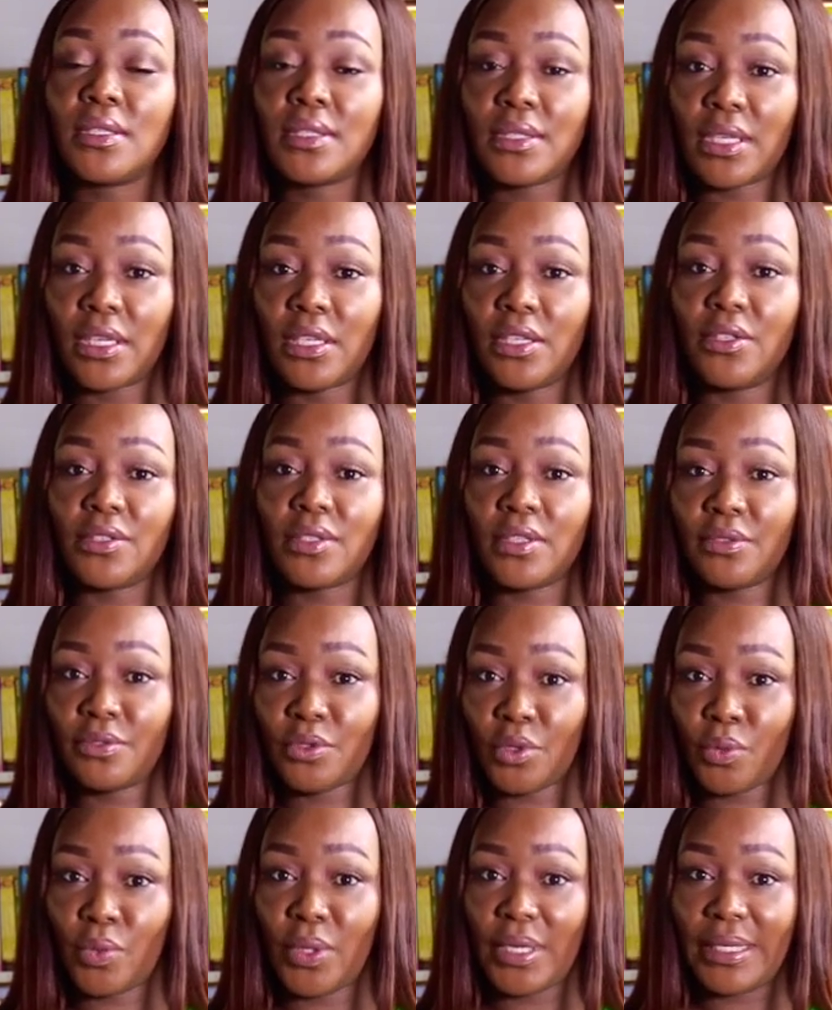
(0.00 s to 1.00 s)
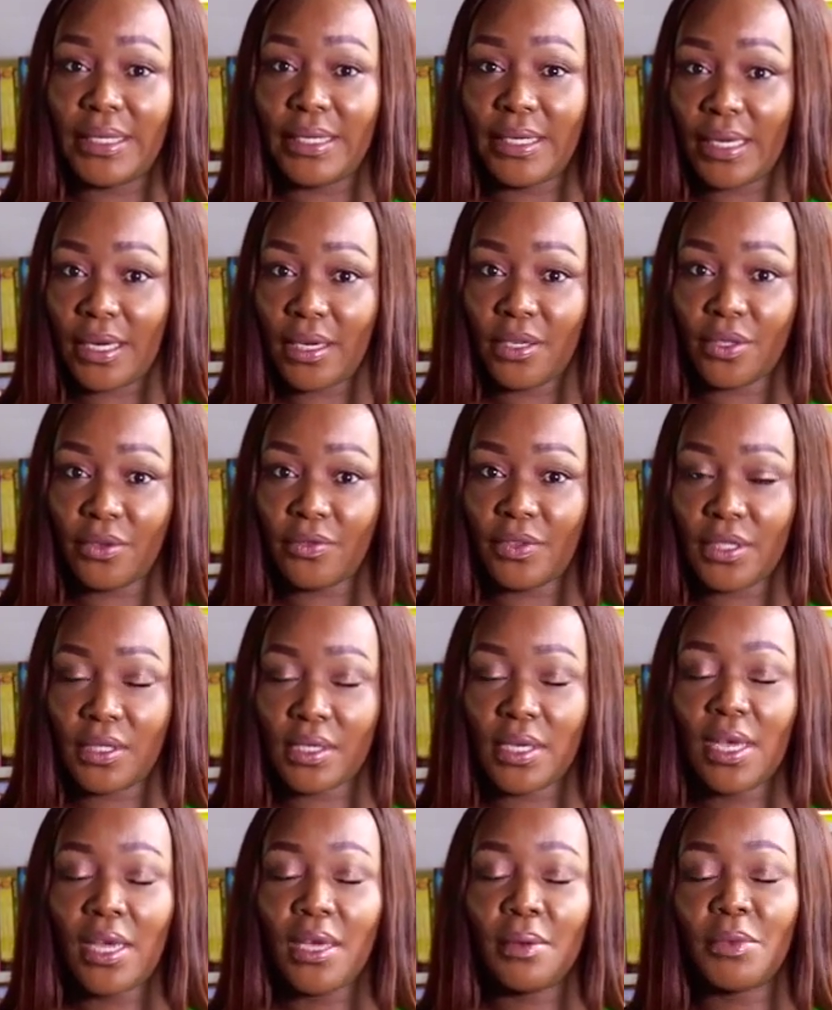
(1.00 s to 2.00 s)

tell yourself to quickly get out of it,